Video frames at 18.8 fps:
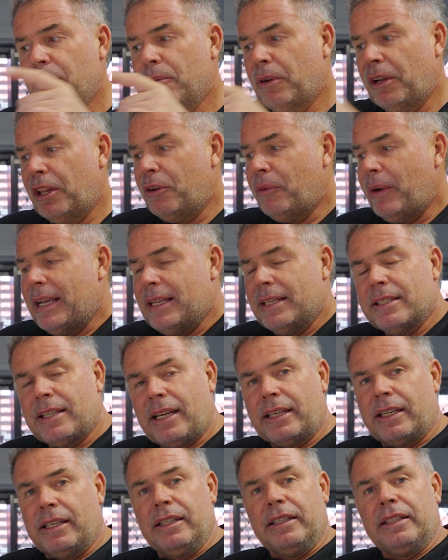One of the reasons
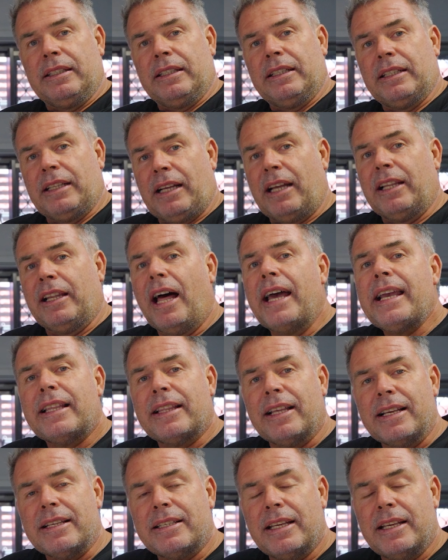I like
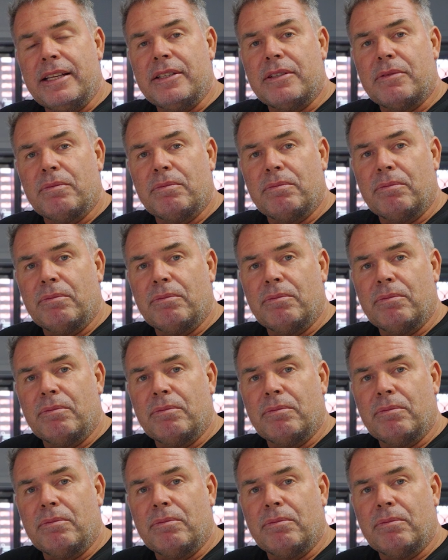this is